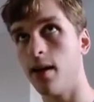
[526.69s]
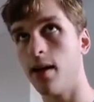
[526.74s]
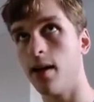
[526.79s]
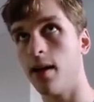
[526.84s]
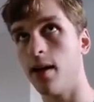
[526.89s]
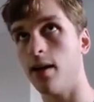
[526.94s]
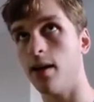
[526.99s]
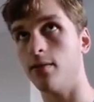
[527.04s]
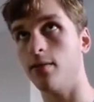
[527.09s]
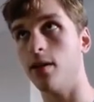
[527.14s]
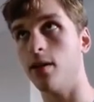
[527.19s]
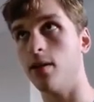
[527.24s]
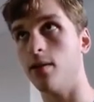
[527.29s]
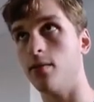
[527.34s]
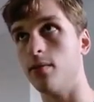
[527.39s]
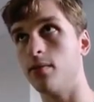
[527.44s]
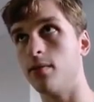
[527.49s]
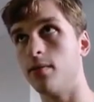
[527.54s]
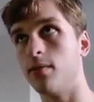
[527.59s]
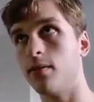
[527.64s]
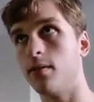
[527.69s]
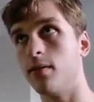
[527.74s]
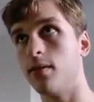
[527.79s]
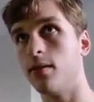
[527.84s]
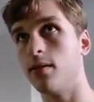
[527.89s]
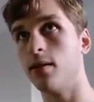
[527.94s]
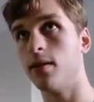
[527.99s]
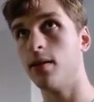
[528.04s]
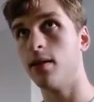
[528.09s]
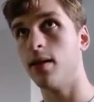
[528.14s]
hello
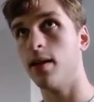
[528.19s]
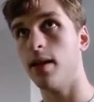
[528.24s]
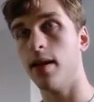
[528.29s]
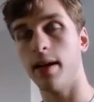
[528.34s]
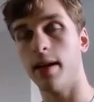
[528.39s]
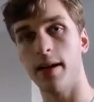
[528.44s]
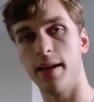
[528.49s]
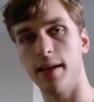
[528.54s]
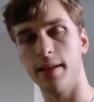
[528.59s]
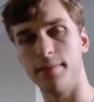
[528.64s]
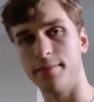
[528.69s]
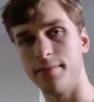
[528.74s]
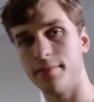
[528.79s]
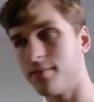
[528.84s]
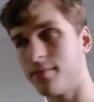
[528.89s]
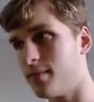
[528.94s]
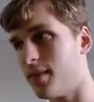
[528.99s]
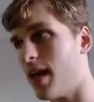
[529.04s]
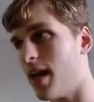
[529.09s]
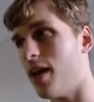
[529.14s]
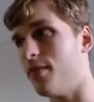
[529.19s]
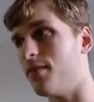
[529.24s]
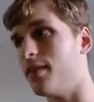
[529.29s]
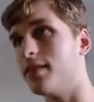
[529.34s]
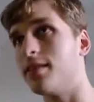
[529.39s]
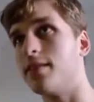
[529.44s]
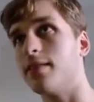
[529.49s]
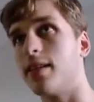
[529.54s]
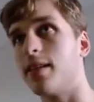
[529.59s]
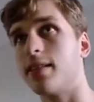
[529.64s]
and have
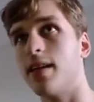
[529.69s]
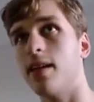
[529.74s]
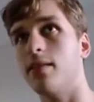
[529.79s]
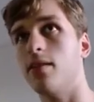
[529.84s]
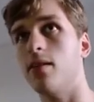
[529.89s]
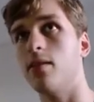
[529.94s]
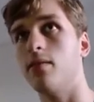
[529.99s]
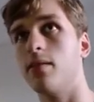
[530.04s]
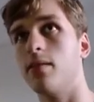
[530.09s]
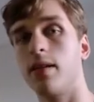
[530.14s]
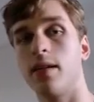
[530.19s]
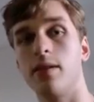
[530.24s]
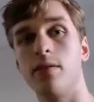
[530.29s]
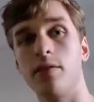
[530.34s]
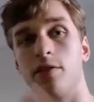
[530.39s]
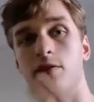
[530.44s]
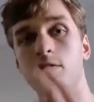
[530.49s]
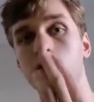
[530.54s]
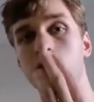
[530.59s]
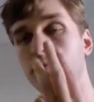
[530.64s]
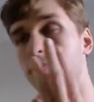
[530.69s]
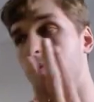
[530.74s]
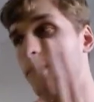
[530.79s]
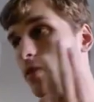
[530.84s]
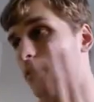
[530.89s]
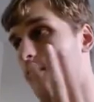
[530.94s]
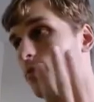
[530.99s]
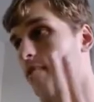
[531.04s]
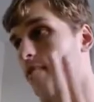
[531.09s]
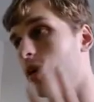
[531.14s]
it select hello. It can only choose one
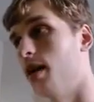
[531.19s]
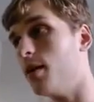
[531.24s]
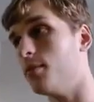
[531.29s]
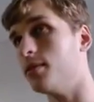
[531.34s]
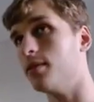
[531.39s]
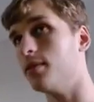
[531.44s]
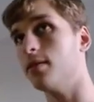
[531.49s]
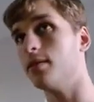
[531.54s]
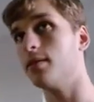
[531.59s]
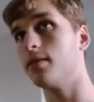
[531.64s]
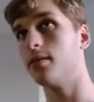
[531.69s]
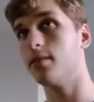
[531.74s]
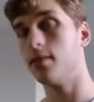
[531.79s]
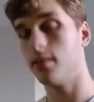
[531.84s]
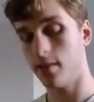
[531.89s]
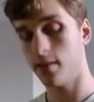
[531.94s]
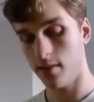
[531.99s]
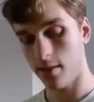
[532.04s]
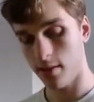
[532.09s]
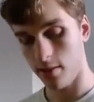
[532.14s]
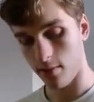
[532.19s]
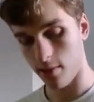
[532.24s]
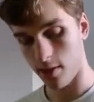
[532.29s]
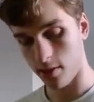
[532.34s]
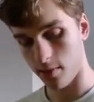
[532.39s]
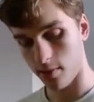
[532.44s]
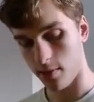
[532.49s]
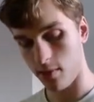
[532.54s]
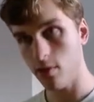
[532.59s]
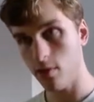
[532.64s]
of the three options.
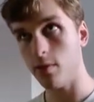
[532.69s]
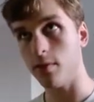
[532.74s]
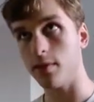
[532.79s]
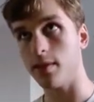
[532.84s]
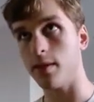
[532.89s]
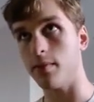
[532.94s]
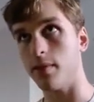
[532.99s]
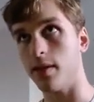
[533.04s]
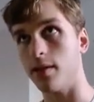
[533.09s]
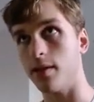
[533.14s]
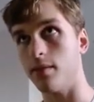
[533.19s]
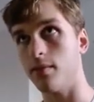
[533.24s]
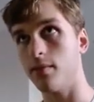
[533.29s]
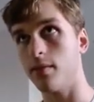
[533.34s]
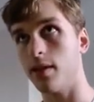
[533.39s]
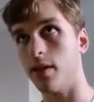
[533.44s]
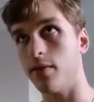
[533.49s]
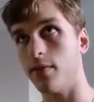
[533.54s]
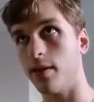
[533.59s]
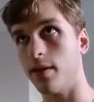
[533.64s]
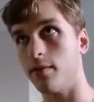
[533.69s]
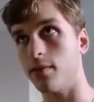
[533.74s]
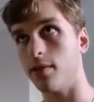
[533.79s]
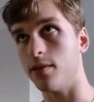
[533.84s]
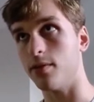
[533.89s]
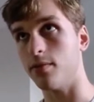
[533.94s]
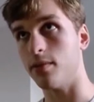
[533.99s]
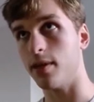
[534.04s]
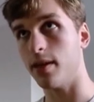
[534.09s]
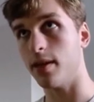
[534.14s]
Whereas with normal dmenu, if I were to
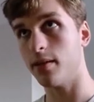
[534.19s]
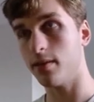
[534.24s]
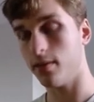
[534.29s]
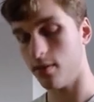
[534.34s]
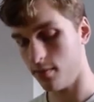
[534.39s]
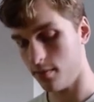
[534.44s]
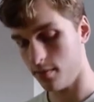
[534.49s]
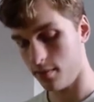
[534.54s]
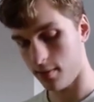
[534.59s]
do that, oh,